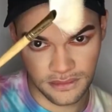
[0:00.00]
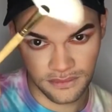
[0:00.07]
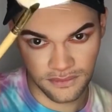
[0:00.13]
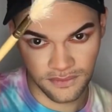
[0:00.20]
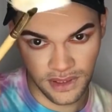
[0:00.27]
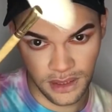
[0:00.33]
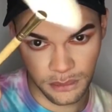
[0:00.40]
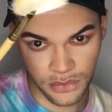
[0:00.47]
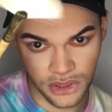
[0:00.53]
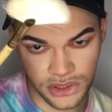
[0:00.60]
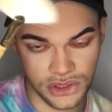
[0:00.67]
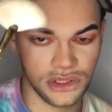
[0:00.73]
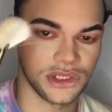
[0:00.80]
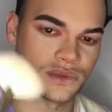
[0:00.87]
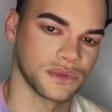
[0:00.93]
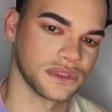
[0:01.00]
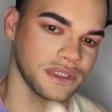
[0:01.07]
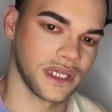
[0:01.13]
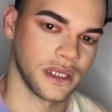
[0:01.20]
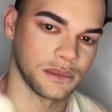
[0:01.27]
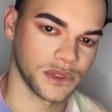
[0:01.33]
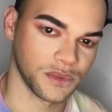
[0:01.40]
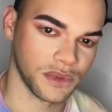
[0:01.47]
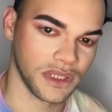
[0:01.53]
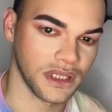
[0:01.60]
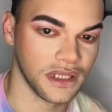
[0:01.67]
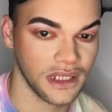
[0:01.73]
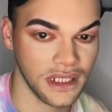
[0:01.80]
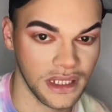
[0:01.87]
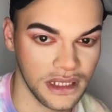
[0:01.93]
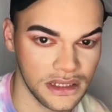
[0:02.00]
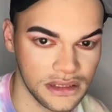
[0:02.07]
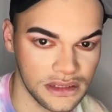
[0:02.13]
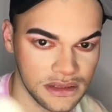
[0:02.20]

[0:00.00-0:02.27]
fan brush. This one comes with the kit,